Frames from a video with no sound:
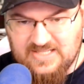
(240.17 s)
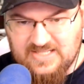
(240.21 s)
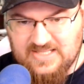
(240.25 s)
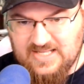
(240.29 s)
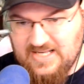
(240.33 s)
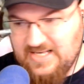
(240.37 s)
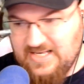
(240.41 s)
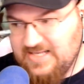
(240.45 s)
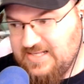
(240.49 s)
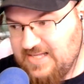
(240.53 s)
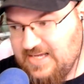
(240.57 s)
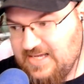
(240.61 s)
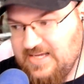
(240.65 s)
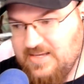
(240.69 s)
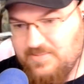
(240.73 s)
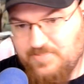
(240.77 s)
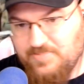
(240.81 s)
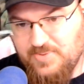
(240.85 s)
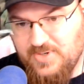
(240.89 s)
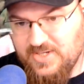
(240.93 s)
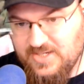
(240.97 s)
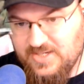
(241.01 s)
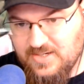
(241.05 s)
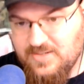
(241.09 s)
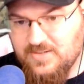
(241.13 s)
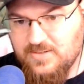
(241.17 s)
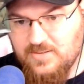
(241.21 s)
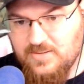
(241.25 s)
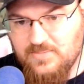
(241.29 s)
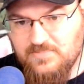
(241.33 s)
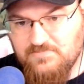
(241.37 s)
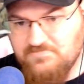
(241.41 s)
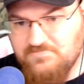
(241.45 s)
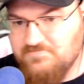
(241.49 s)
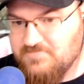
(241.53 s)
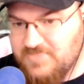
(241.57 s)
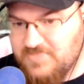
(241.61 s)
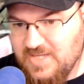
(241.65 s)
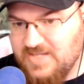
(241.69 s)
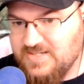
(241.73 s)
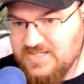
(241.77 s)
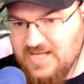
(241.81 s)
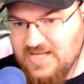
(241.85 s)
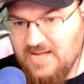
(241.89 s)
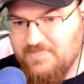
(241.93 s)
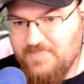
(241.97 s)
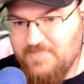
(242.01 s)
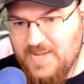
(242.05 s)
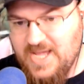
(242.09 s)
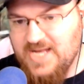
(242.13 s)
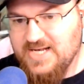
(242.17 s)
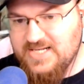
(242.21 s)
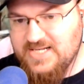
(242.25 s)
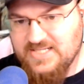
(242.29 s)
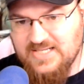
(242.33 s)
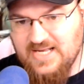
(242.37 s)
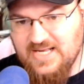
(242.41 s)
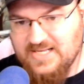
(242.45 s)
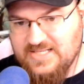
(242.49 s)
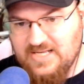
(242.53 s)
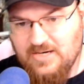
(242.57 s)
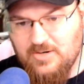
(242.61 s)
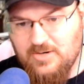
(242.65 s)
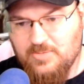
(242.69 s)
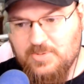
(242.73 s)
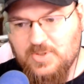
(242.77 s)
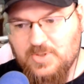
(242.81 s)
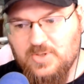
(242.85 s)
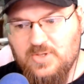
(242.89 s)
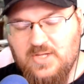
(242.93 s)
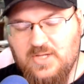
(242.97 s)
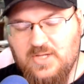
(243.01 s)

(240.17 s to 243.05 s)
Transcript: They hit pretty good. It's not bad. It's not terrible.